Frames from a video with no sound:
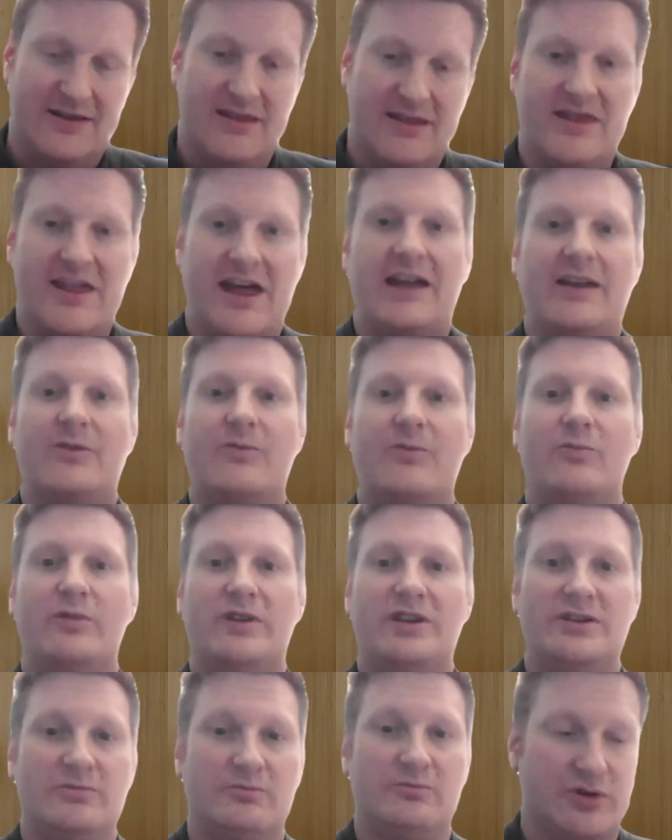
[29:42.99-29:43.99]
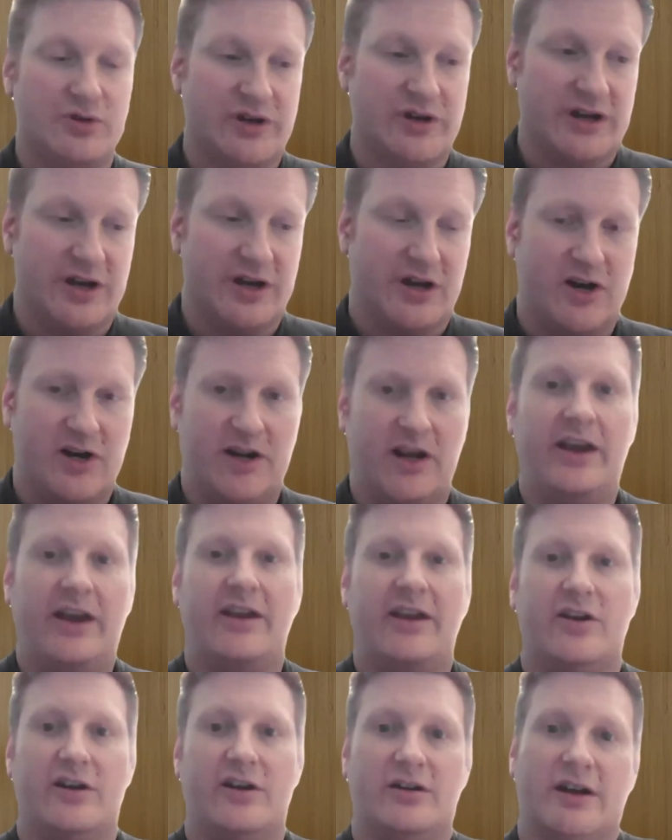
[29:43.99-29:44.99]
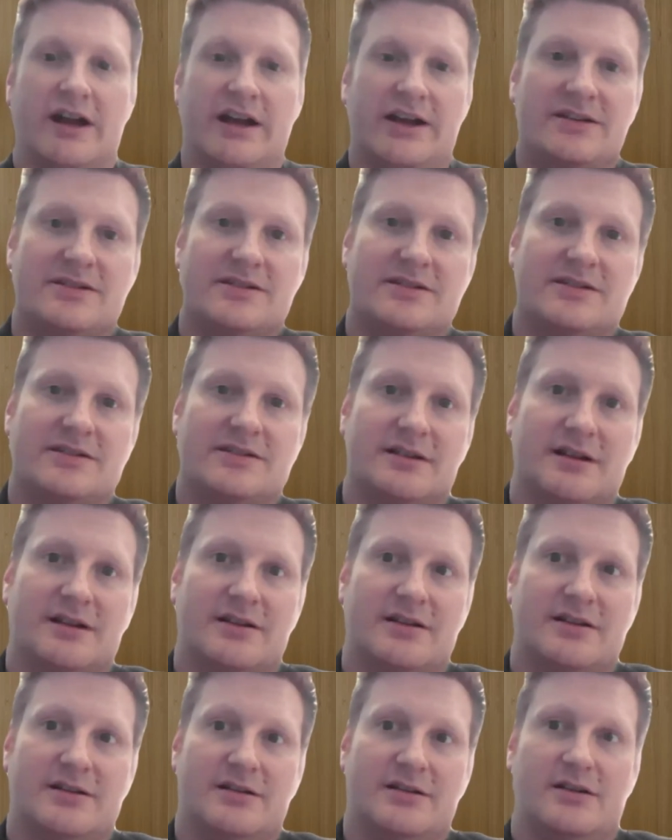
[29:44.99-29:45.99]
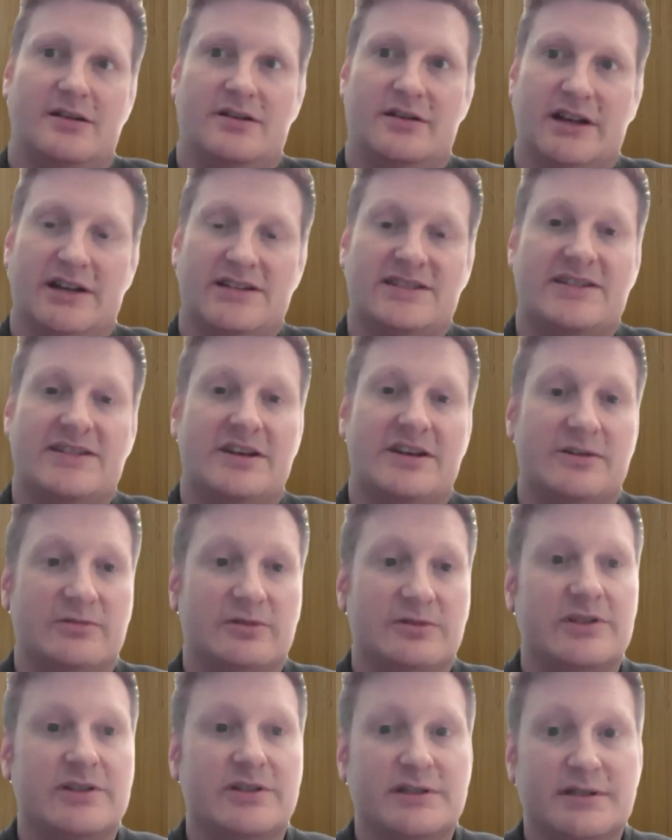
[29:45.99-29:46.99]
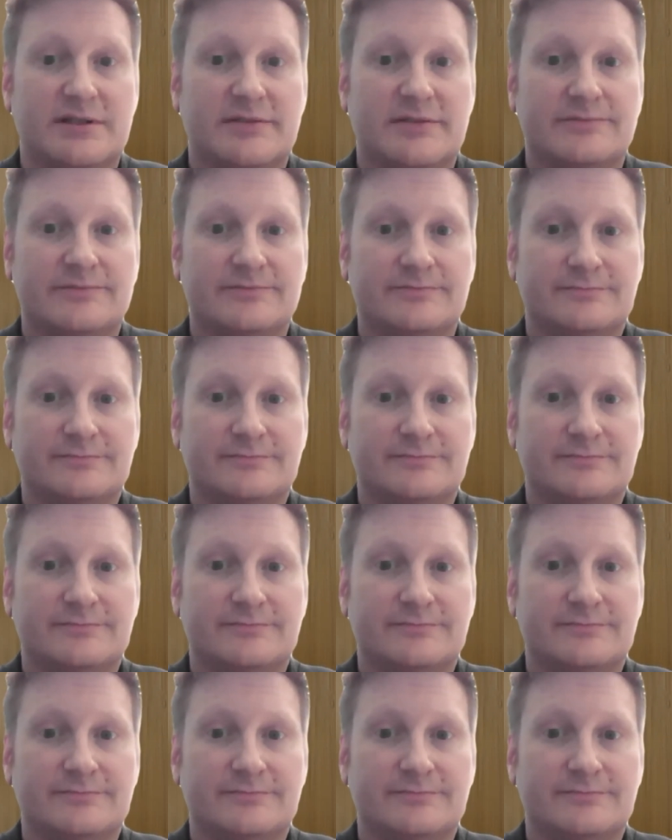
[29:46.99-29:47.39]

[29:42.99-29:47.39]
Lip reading: then we put it on in our next data release.